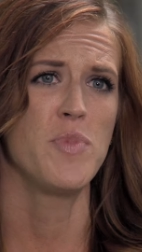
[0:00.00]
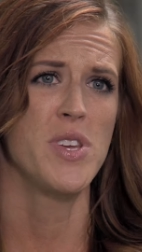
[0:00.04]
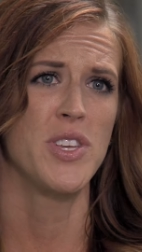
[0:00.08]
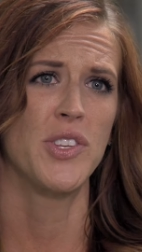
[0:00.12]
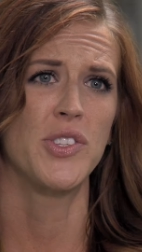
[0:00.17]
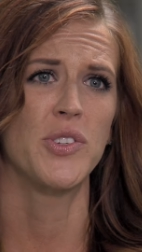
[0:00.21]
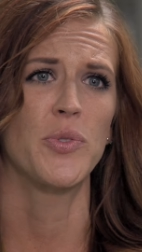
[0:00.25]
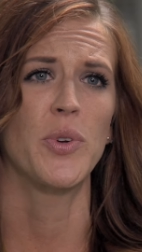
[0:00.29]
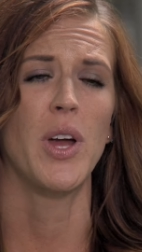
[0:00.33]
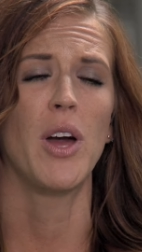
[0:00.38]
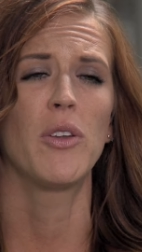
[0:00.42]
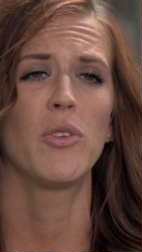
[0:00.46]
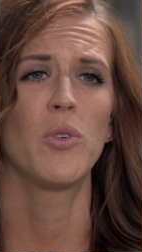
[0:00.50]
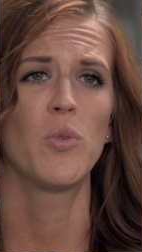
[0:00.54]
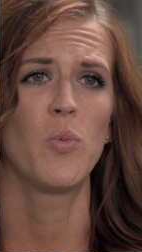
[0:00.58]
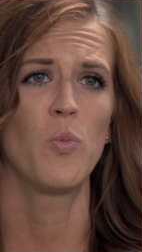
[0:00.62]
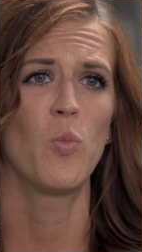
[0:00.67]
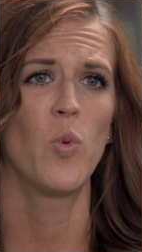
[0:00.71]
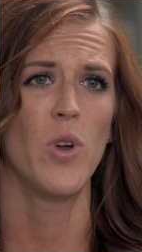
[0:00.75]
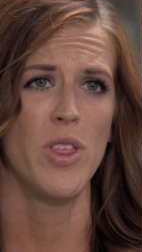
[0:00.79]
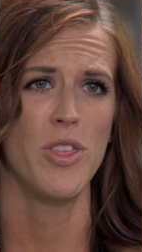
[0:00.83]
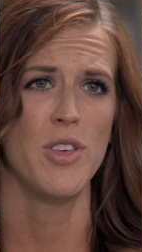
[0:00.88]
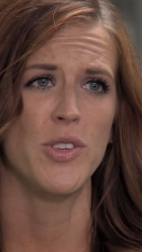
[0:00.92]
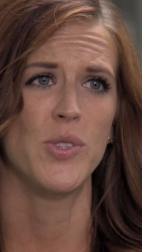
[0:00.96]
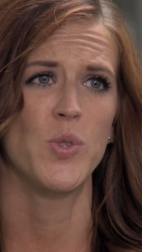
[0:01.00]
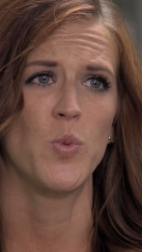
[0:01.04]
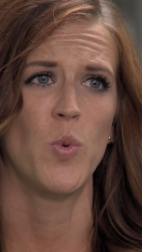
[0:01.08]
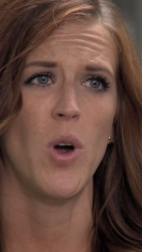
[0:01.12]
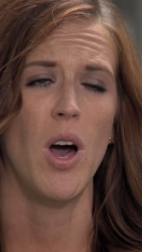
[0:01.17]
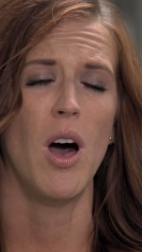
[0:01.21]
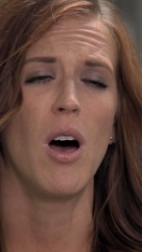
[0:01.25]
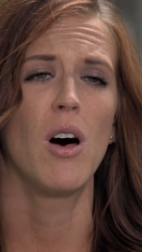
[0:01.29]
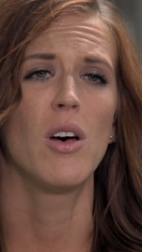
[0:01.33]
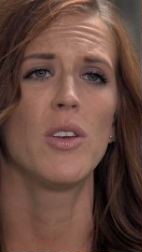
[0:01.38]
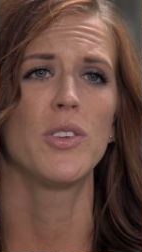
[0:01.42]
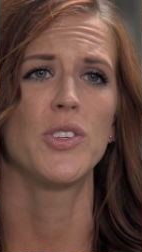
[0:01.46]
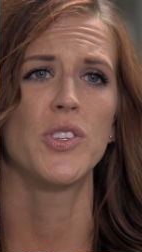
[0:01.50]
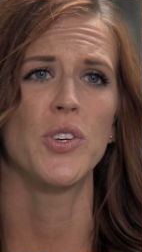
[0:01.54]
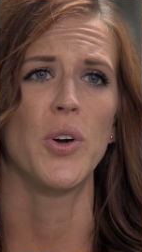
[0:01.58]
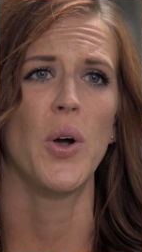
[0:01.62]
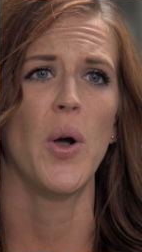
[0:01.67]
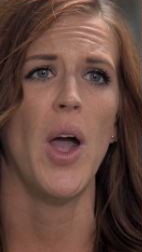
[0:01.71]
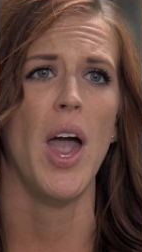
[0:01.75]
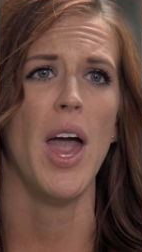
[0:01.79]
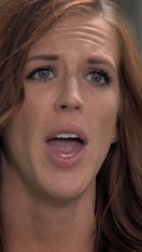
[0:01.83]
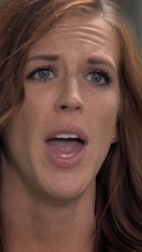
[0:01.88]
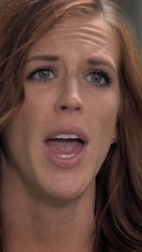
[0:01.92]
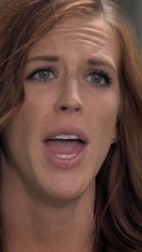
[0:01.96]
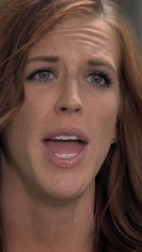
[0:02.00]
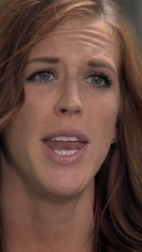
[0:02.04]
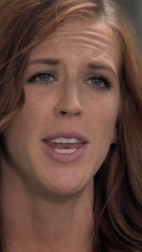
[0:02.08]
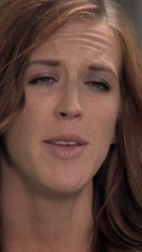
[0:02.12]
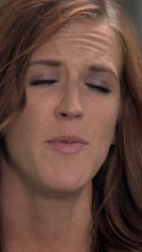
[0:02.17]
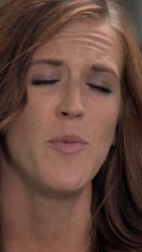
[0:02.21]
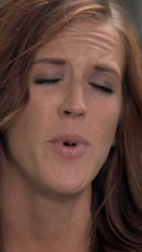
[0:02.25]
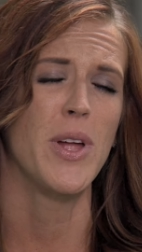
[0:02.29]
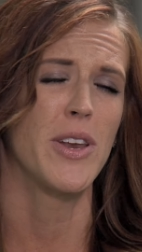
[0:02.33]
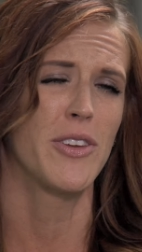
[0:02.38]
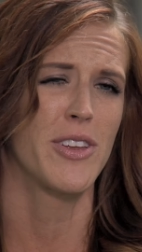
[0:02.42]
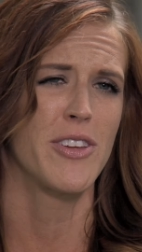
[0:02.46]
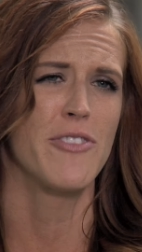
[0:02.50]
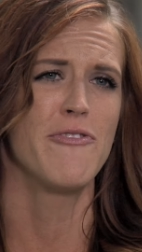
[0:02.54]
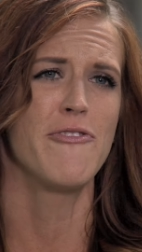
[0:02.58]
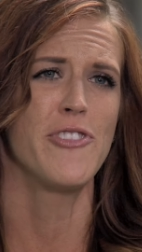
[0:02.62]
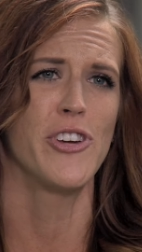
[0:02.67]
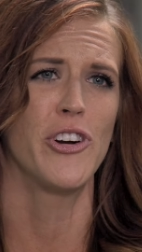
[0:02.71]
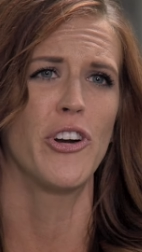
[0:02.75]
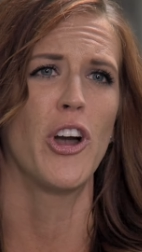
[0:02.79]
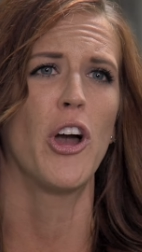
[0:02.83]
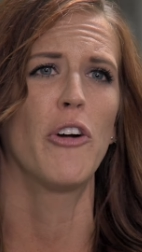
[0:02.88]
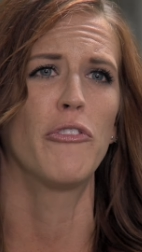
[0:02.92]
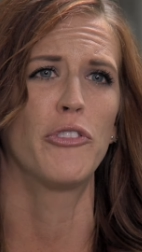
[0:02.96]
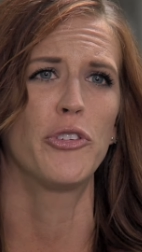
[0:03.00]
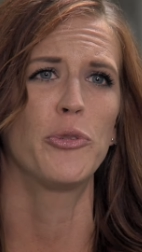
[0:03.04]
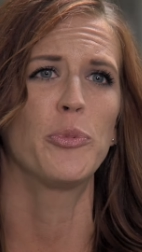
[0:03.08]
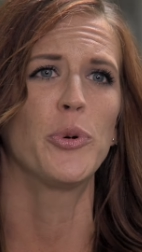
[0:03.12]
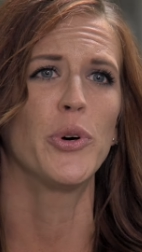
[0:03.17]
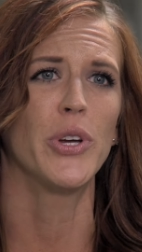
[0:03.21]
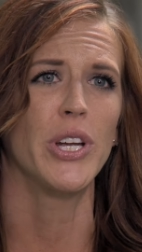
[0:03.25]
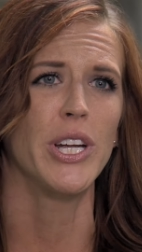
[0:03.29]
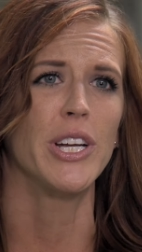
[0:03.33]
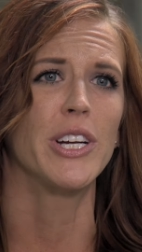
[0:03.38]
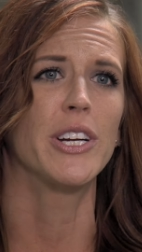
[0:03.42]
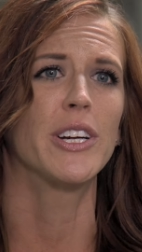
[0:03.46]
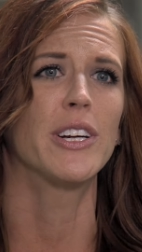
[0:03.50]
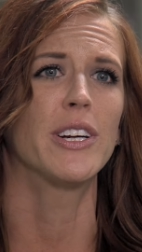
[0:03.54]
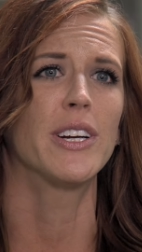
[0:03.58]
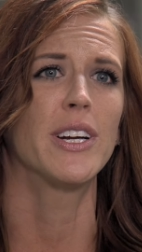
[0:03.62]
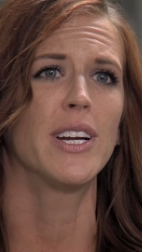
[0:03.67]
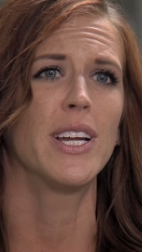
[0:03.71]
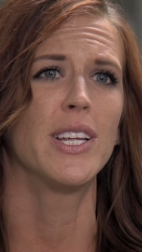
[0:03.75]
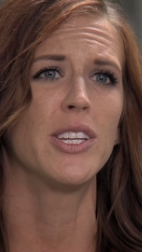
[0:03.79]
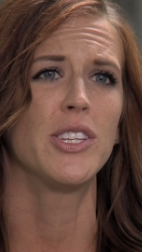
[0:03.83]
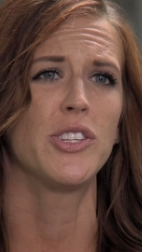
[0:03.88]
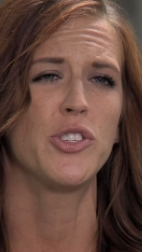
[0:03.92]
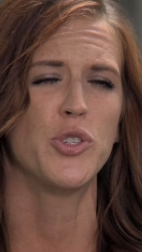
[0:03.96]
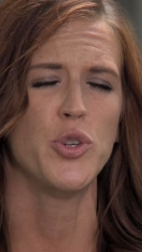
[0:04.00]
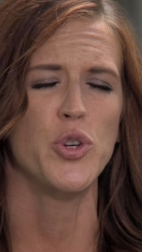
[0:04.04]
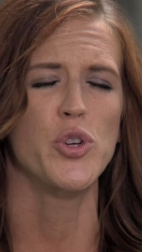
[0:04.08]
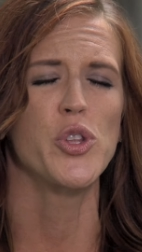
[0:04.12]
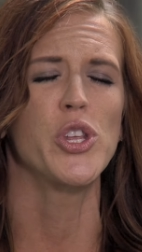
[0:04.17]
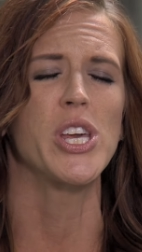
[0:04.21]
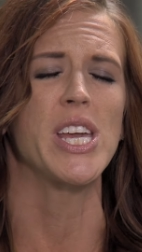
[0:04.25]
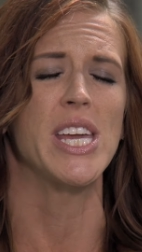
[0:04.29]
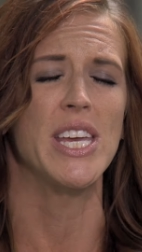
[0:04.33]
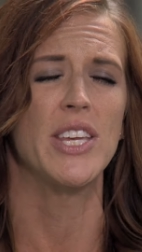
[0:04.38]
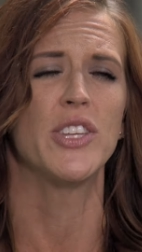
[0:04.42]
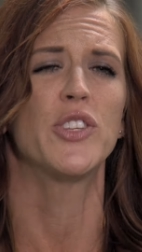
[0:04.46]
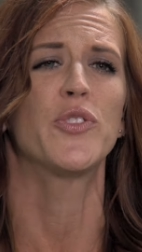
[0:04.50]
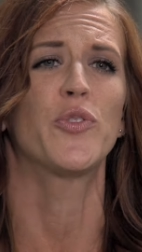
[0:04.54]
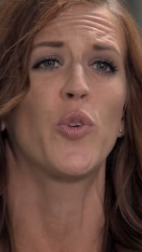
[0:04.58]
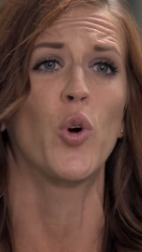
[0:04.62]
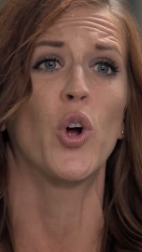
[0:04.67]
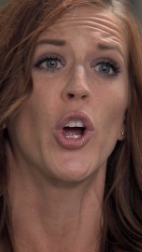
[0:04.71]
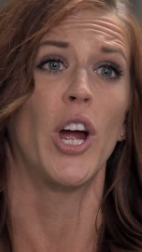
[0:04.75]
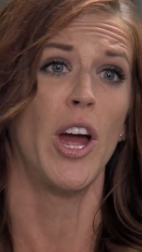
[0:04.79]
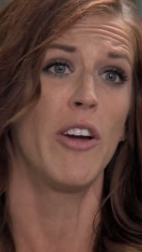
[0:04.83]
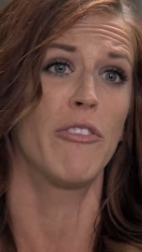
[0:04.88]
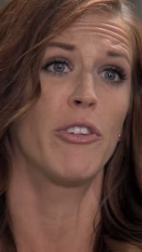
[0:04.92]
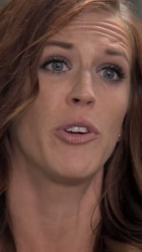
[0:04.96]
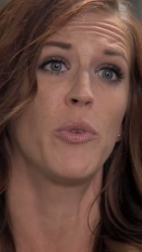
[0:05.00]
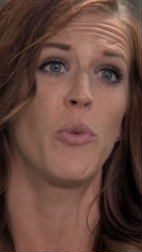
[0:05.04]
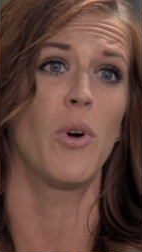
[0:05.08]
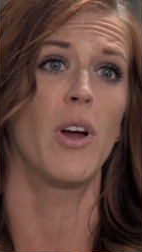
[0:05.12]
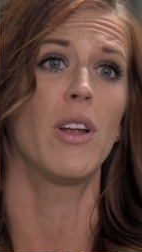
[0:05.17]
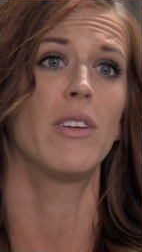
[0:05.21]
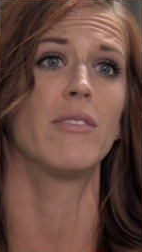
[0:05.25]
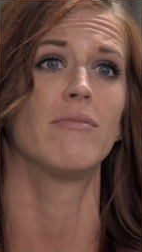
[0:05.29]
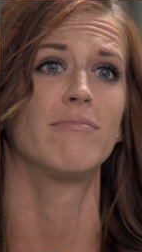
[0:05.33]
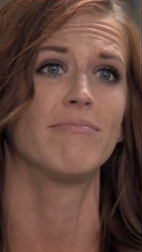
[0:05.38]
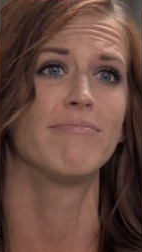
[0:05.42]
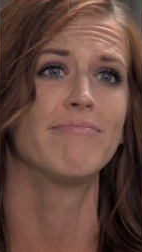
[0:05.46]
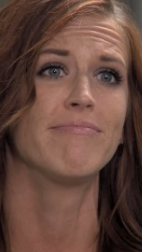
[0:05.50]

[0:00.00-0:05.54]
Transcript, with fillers: to be surrounded with as well. So anyone can feel comfortable here. It truly is for everyone.